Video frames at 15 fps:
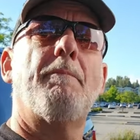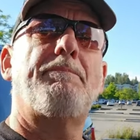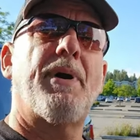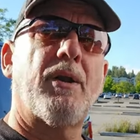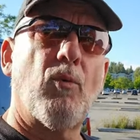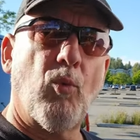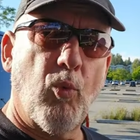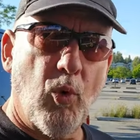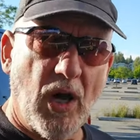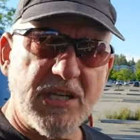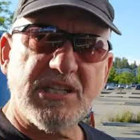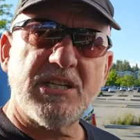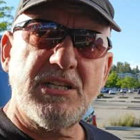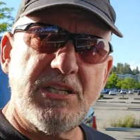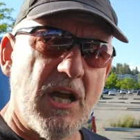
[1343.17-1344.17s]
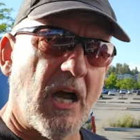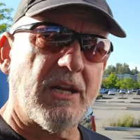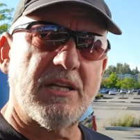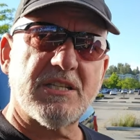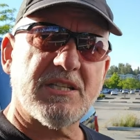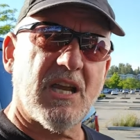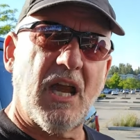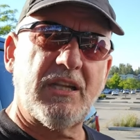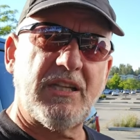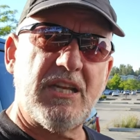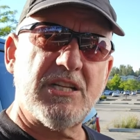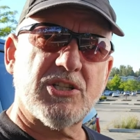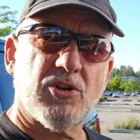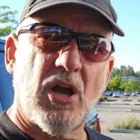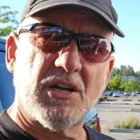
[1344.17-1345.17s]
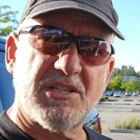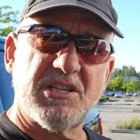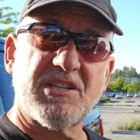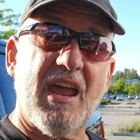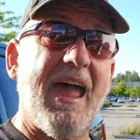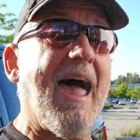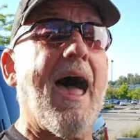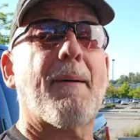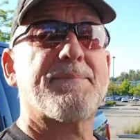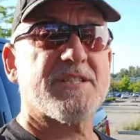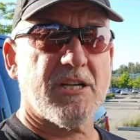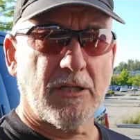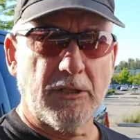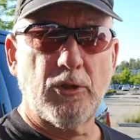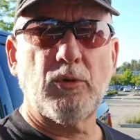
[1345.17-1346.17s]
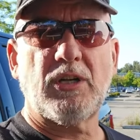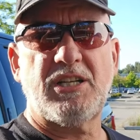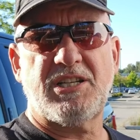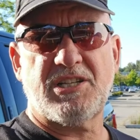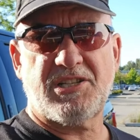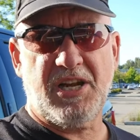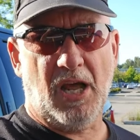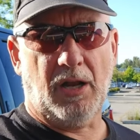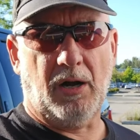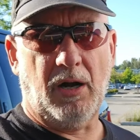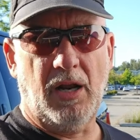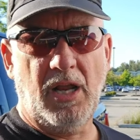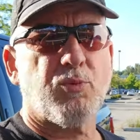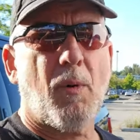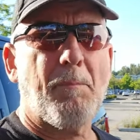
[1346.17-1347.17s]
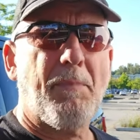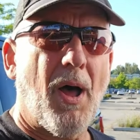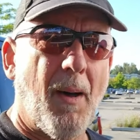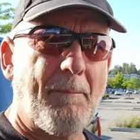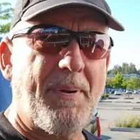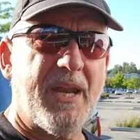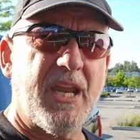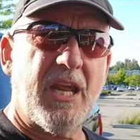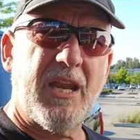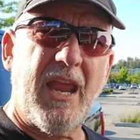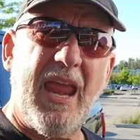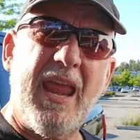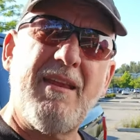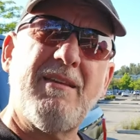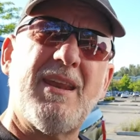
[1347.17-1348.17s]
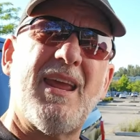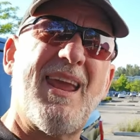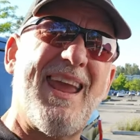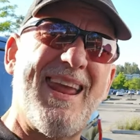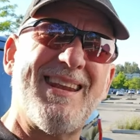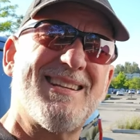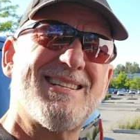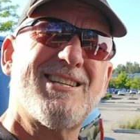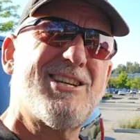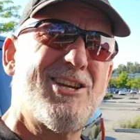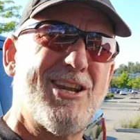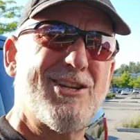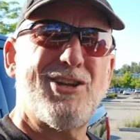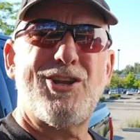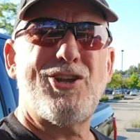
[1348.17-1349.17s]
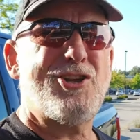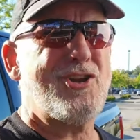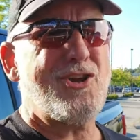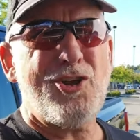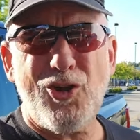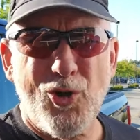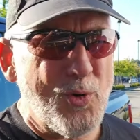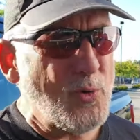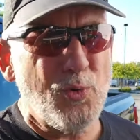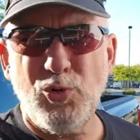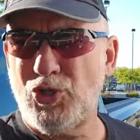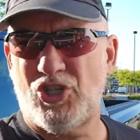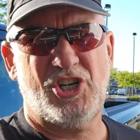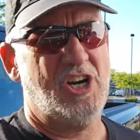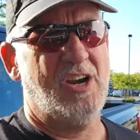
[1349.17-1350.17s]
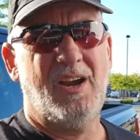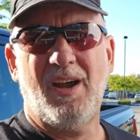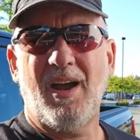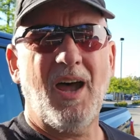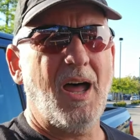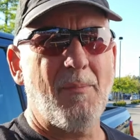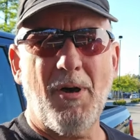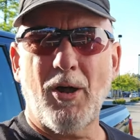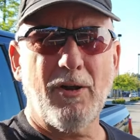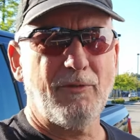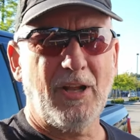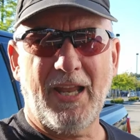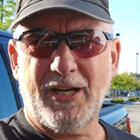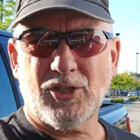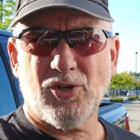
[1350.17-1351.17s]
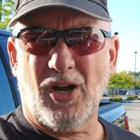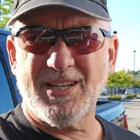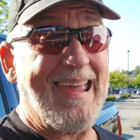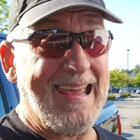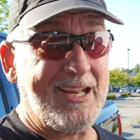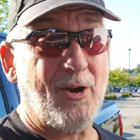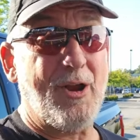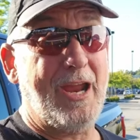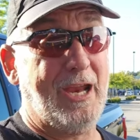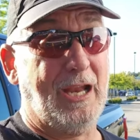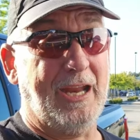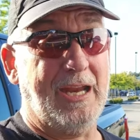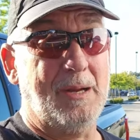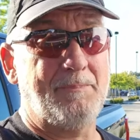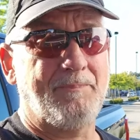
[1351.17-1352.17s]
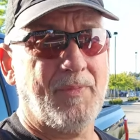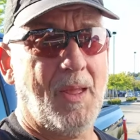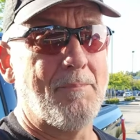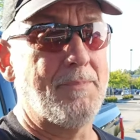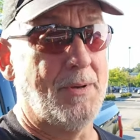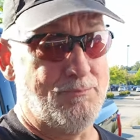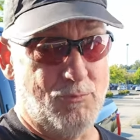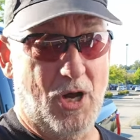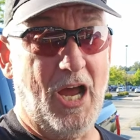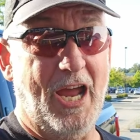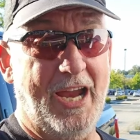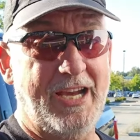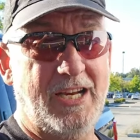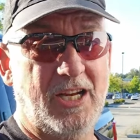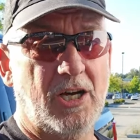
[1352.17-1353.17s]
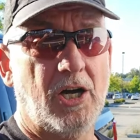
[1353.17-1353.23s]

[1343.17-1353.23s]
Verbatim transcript: But what's done inside these trucks is absolutely stellar. We're pumping in a huge amount of electrons, and they're handling it. But mine,